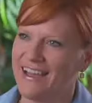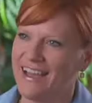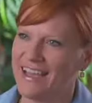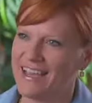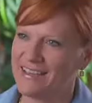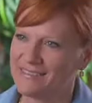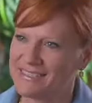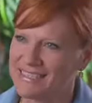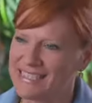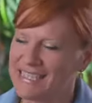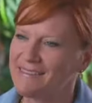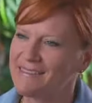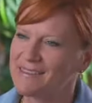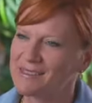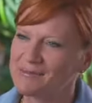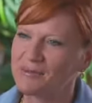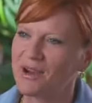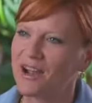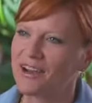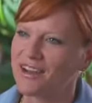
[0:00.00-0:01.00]
I have seen
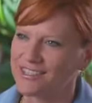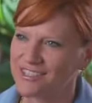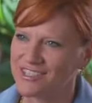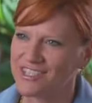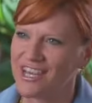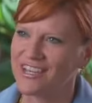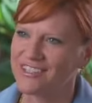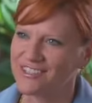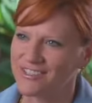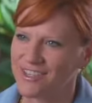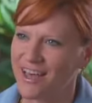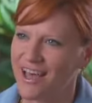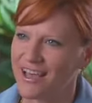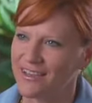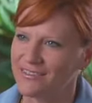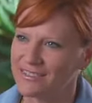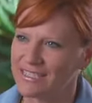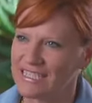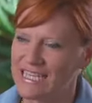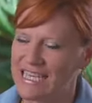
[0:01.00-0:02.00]
this product change
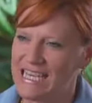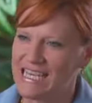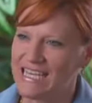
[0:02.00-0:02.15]
lives